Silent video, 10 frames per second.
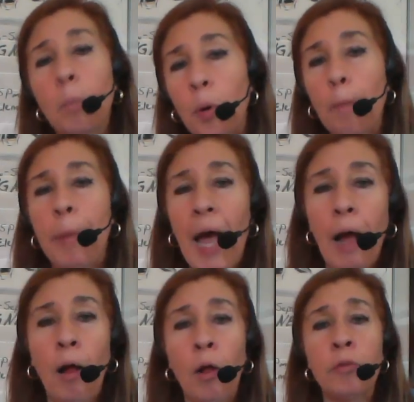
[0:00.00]

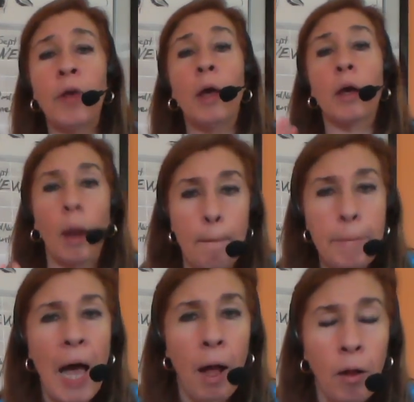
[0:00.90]
propelled,
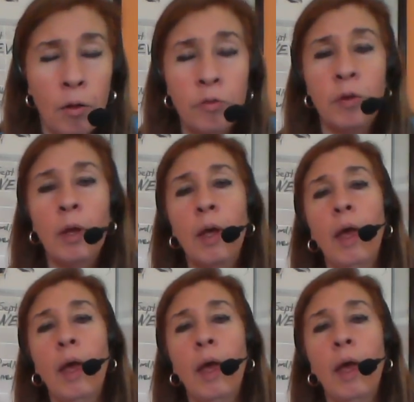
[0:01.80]
compelled.